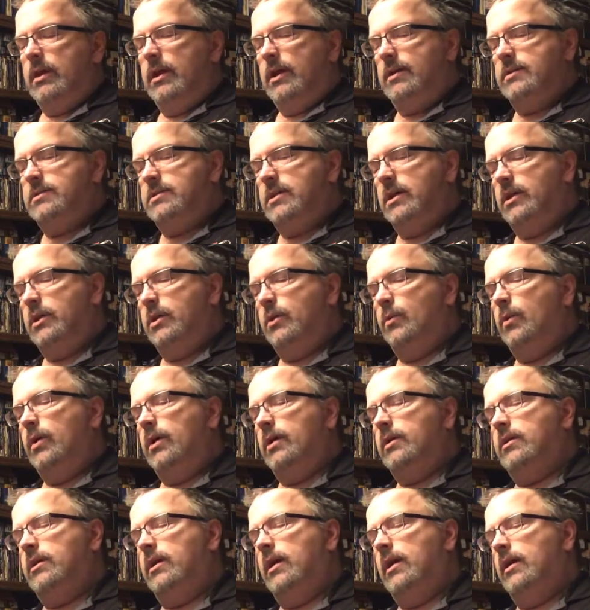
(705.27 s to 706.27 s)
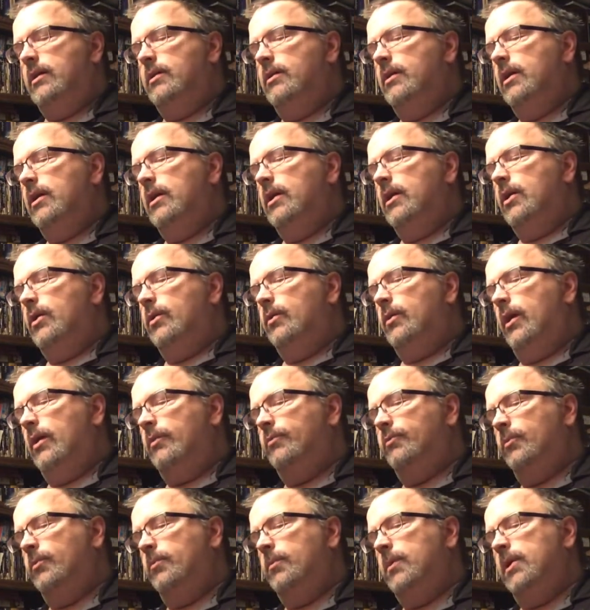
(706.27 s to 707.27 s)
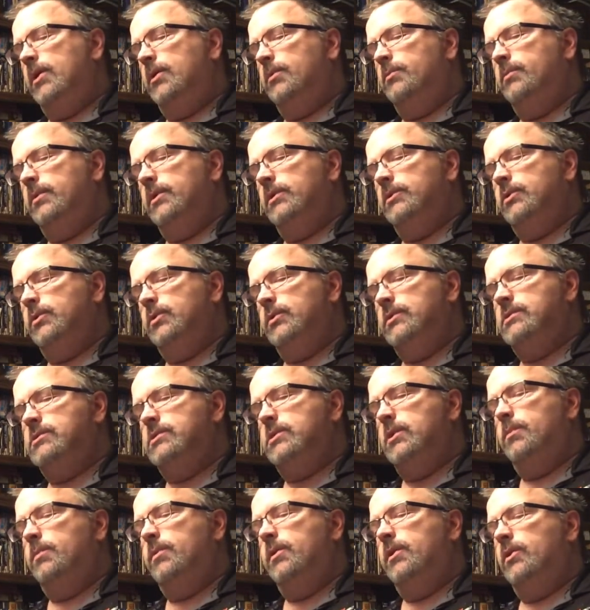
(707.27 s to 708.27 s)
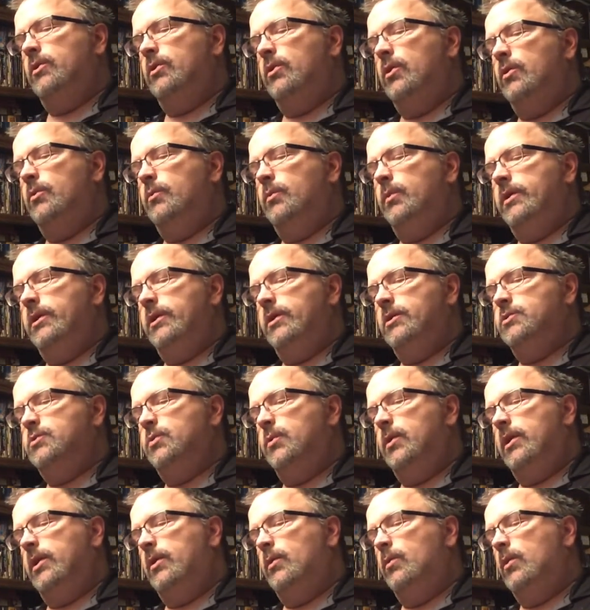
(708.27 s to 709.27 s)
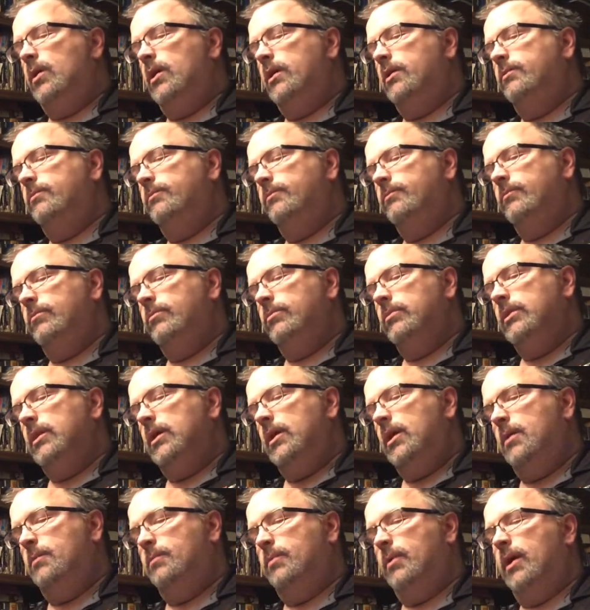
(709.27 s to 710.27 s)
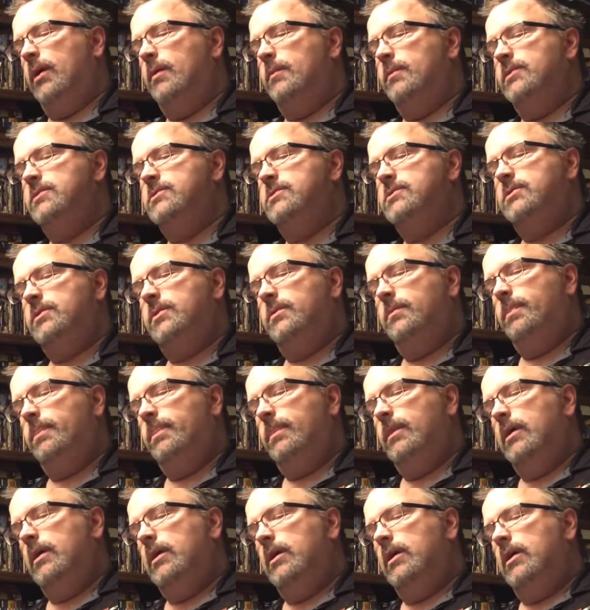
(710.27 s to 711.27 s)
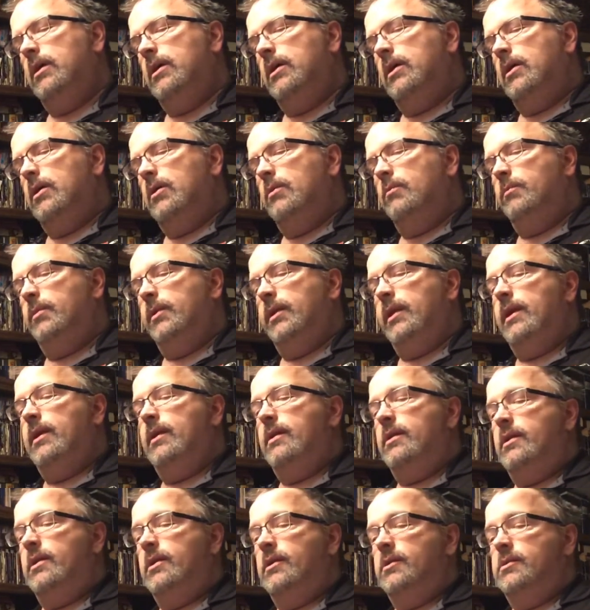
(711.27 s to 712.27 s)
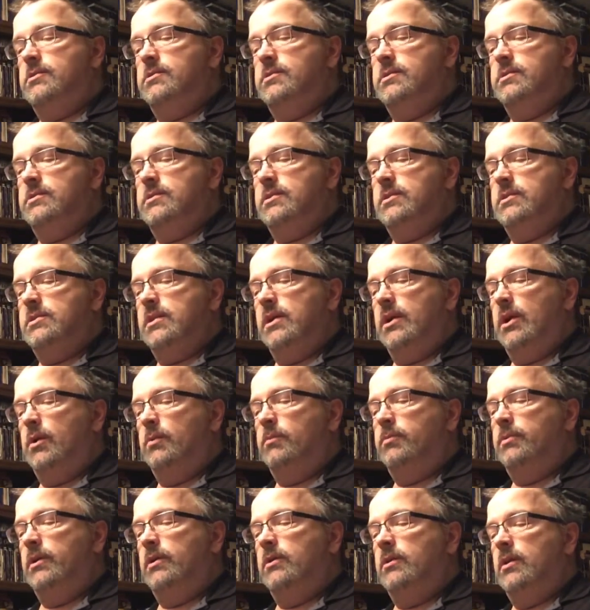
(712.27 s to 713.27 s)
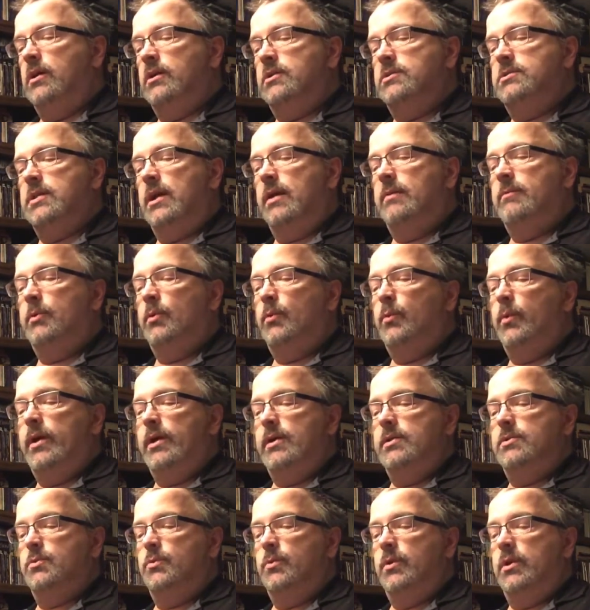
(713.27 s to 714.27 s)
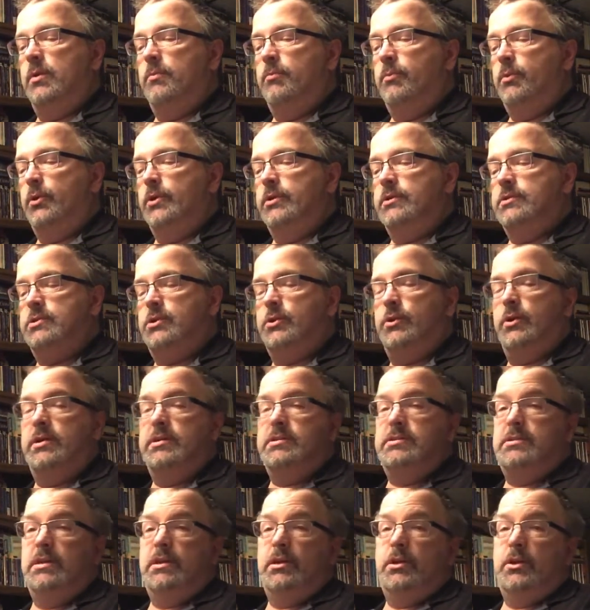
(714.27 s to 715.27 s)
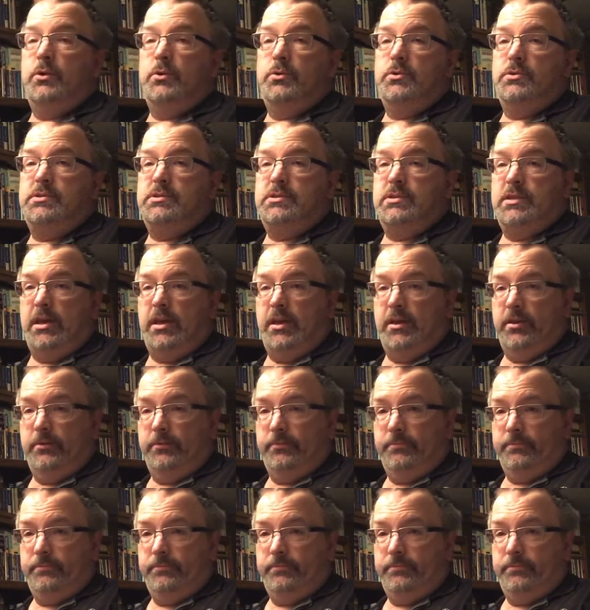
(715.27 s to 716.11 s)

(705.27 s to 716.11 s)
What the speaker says: "I tell you what, Ken, Ralph and me'll build you a sloop of your own when you're 21, he promised. But 8 years is a terribly long time to wait when a boy is crazy to go to sea.